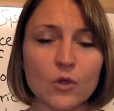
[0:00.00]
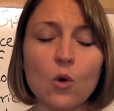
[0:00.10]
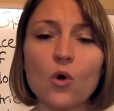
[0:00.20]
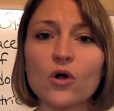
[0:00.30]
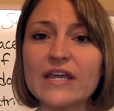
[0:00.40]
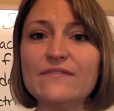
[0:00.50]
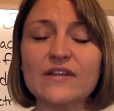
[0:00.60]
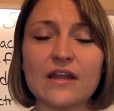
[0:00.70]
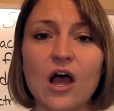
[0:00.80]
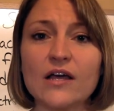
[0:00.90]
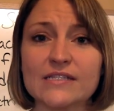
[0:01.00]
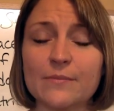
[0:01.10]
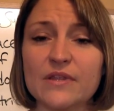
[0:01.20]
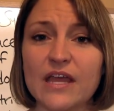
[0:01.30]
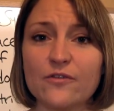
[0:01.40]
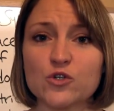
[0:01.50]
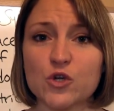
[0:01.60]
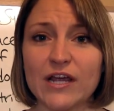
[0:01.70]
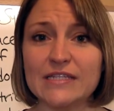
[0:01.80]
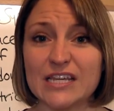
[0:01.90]
or even some of the other
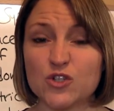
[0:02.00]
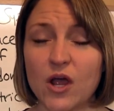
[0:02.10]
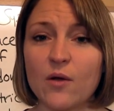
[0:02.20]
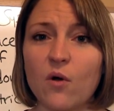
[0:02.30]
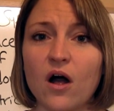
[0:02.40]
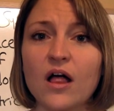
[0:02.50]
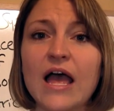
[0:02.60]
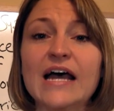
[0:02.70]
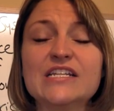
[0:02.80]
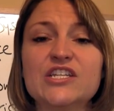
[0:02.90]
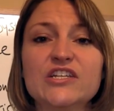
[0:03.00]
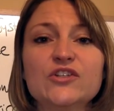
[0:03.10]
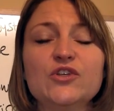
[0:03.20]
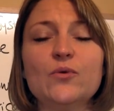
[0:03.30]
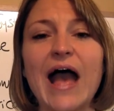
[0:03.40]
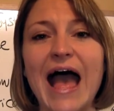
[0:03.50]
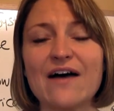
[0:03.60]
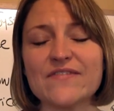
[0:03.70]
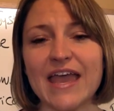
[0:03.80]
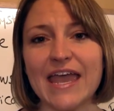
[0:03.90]
trades like drywall, until you
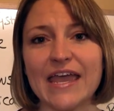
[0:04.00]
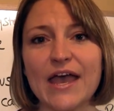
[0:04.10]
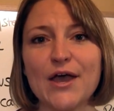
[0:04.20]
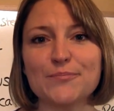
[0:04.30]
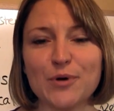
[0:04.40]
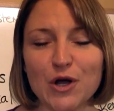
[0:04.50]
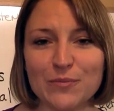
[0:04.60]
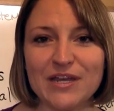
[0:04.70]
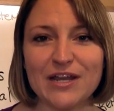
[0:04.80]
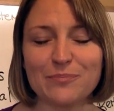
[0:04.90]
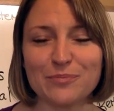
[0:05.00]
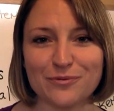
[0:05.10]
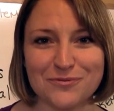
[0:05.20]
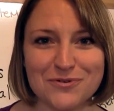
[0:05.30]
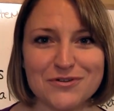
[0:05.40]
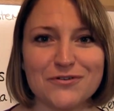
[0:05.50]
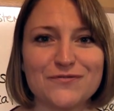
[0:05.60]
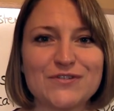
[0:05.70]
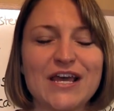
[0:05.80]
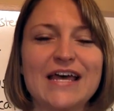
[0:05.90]
have a permit
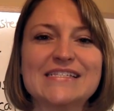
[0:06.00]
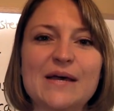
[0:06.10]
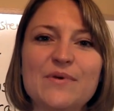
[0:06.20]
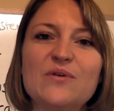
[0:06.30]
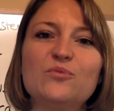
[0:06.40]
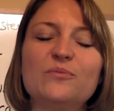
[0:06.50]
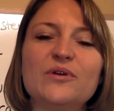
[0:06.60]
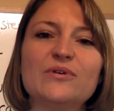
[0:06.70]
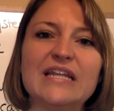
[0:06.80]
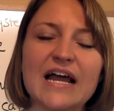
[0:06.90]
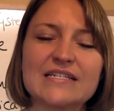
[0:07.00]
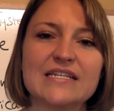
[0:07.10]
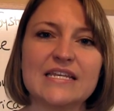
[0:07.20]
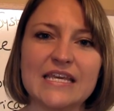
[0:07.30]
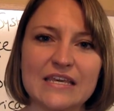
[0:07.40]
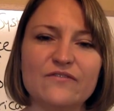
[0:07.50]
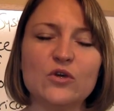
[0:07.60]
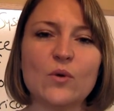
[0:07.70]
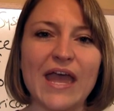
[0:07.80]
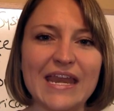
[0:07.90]
approved, some of them will be reluctant to give
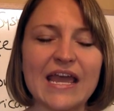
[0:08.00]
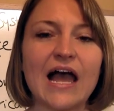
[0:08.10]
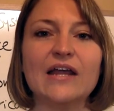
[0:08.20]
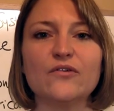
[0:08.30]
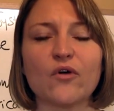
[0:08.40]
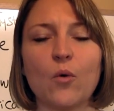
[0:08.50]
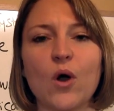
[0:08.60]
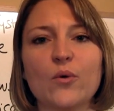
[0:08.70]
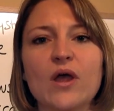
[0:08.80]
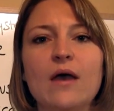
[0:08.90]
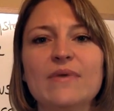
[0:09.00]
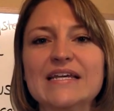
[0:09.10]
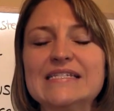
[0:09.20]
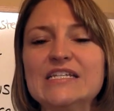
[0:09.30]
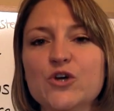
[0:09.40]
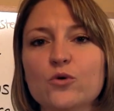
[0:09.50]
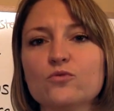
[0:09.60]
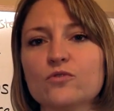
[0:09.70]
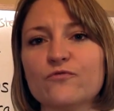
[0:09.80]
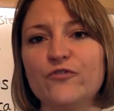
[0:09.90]
you any kind of quote because they
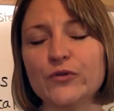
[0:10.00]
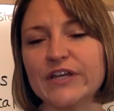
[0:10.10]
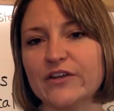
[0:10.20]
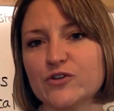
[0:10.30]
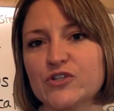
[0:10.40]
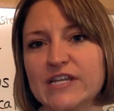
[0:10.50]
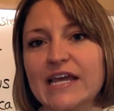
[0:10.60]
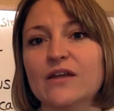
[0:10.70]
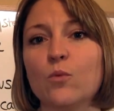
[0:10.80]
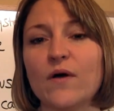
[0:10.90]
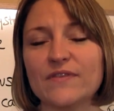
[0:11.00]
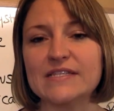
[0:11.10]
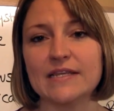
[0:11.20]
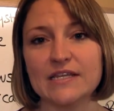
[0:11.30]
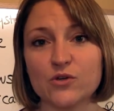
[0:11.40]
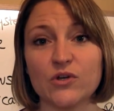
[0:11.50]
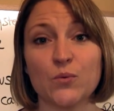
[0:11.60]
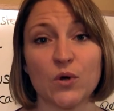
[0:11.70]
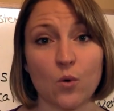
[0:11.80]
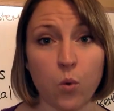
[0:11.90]
don't fully understand what the city is going
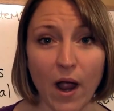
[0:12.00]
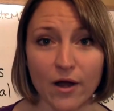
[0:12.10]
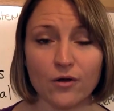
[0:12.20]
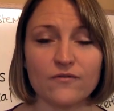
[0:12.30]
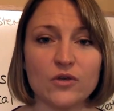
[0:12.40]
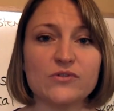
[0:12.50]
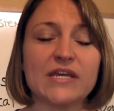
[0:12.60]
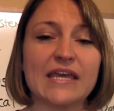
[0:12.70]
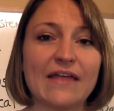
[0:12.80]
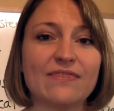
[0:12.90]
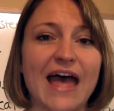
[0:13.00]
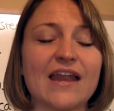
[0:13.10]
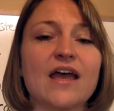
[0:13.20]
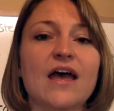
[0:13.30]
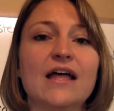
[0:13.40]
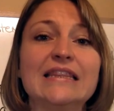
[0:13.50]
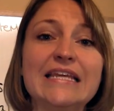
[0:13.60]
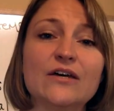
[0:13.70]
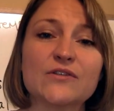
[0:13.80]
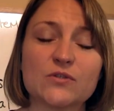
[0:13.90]
to require of you to get that
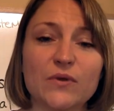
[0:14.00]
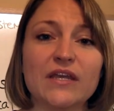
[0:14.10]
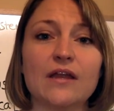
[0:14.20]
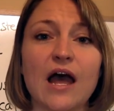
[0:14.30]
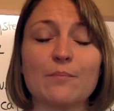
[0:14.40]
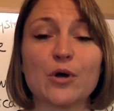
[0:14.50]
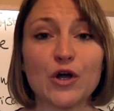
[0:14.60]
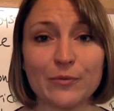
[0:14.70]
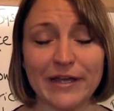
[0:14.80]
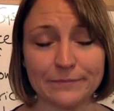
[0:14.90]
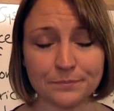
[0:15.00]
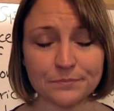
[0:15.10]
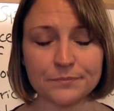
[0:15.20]
legal suite permit.